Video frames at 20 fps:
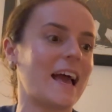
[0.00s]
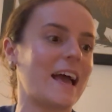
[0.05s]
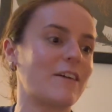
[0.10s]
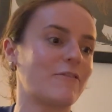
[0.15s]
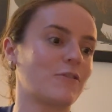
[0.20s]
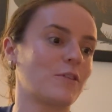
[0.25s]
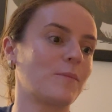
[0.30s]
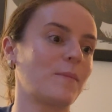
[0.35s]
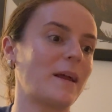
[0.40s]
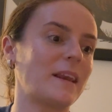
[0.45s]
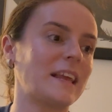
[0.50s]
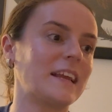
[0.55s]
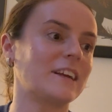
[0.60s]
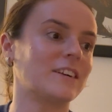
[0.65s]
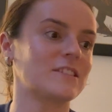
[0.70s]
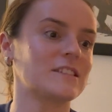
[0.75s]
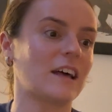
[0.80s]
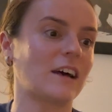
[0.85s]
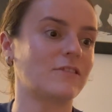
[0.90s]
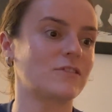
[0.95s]
for many
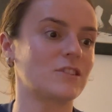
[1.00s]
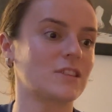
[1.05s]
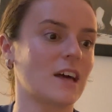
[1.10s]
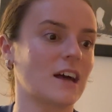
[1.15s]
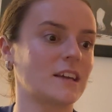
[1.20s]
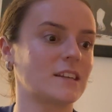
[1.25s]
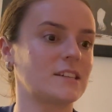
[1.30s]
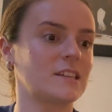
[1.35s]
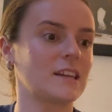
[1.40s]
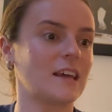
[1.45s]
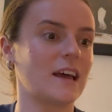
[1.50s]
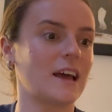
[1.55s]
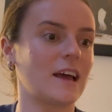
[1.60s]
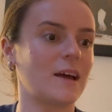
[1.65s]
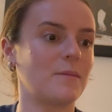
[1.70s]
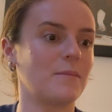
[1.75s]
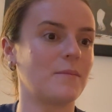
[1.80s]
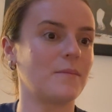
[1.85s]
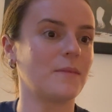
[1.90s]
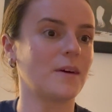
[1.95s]
years after that.
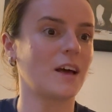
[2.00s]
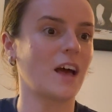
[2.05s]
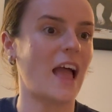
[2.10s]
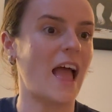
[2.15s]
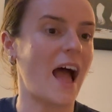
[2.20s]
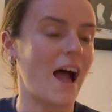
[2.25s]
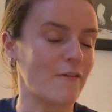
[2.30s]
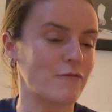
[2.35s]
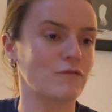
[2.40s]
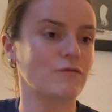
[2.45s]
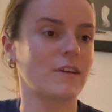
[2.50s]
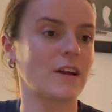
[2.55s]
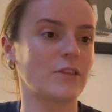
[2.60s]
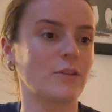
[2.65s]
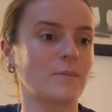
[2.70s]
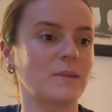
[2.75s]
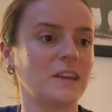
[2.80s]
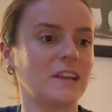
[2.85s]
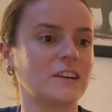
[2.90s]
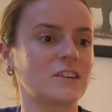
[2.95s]
I haven't read
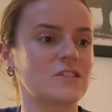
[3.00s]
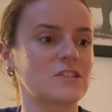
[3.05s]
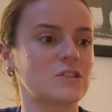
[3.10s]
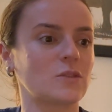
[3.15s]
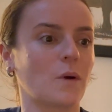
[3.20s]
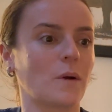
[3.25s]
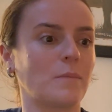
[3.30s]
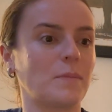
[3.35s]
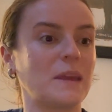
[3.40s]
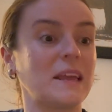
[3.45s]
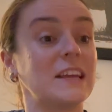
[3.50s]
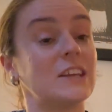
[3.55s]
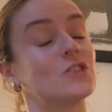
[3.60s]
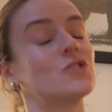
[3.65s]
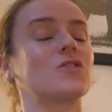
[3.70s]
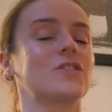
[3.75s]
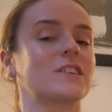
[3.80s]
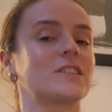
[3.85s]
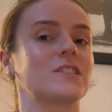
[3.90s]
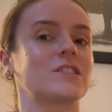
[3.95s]
them in years, so I'd be
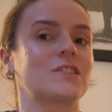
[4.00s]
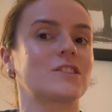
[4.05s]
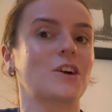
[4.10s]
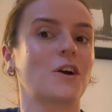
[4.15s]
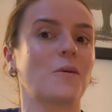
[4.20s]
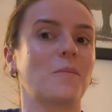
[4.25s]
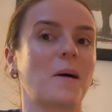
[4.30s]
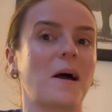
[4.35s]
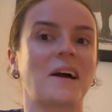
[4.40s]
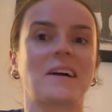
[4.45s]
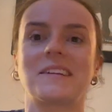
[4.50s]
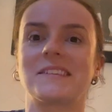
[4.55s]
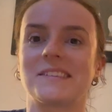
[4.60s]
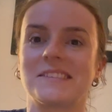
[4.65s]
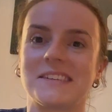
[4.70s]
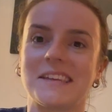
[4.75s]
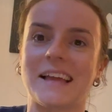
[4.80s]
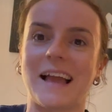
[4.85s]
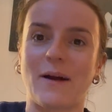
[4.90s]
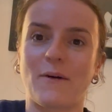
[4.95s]
interested to go back and
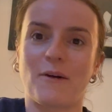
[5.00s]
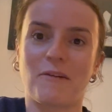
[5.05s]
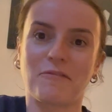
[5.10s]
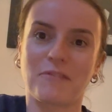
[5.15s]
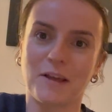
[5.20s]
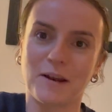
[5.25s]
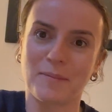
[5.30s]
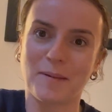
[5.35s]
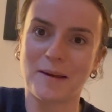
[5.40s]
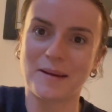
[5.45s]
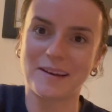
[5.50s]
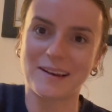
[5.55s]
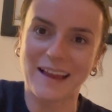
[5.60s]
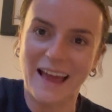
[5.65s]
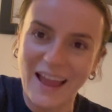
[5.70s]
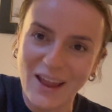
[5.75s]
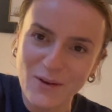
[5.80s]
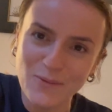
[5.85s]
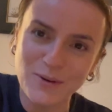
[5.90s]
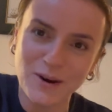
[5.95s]
see how I feel about it
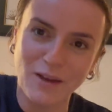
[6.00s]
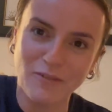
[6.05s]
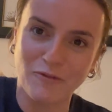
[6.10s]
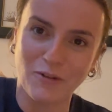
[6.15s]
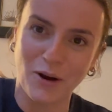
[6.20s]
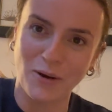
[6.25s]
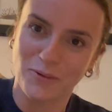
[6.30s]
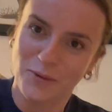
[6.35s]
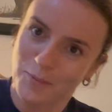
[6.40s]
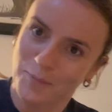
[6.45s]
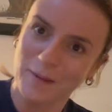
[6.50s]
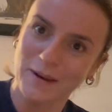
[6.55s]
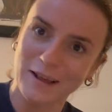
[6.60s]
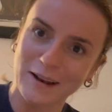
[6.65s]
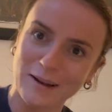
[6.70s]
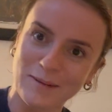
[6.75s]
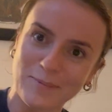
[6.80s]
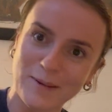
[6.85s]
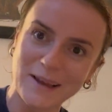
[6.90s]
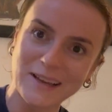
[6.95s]
now when I've grown up a
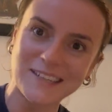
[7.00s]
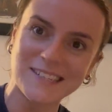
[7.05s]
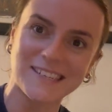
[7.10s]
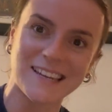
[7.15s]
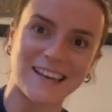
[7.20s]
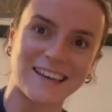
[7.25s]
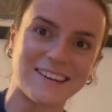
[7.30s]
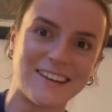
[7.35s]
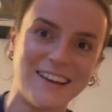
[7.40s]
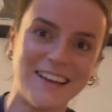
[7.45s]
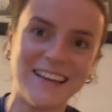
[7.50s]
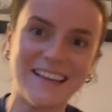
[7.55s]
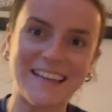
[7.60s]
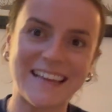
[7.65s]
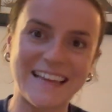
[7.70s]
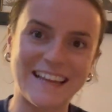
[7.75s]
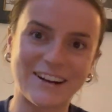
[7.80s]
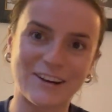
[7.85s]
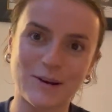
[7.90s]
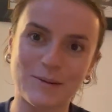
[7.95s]
little bit and
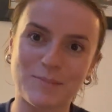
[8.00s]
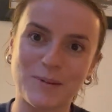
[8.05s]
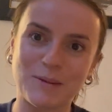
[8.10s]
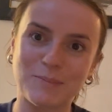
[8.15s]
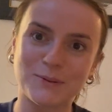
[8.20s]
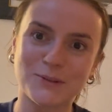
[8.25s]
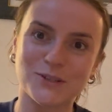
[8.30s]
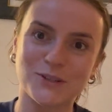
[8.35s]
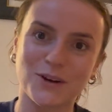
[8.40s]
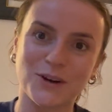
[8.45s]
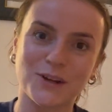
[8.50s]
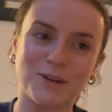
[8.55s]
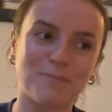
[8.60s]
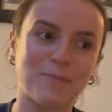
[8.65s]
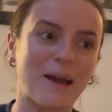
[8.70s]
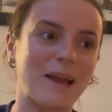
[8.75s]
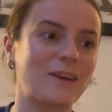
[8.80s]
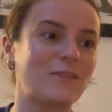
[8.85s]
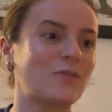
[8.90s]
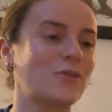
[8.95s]
hearing people talk
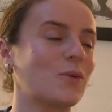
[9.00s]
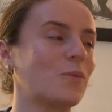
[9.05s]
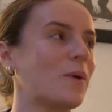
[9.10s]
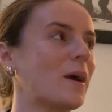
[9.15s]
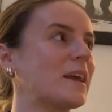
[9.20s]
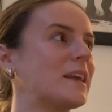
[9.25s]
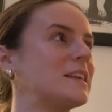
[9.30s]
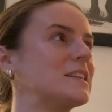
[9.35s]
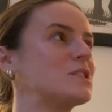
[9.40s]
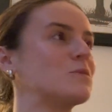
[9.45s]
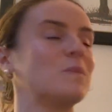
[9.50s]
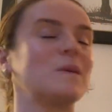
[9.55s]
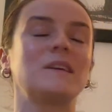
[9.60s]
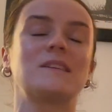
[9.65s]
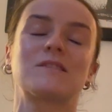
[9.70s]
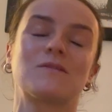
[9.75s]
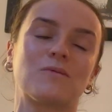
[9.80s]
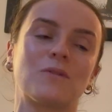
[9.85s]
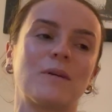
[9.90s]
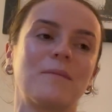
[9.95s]
about the way he
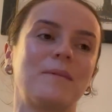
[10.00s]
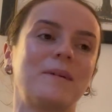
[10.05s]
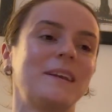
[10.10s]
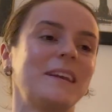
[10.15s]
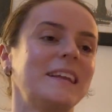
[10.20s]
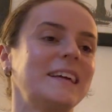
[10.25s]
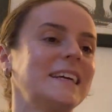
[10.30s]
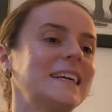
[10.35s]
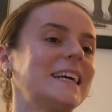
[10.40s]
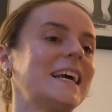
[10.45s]
speaks of women.